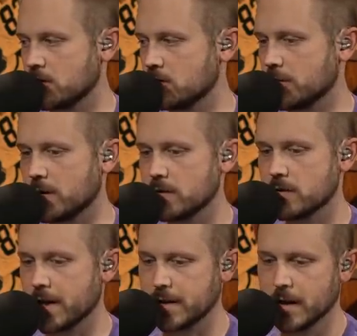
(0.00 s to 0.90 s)
on Twitter
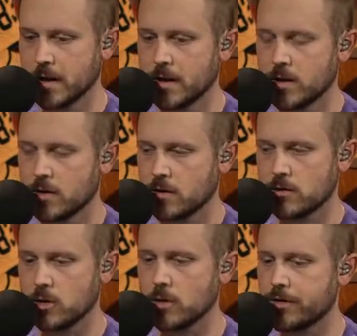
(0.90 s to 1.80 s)
saying,
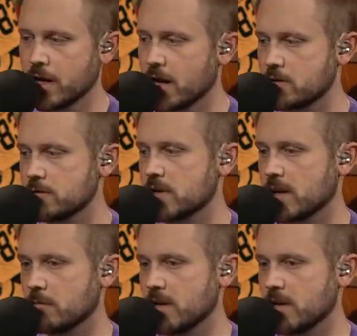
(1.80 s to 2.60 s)
do you think I should take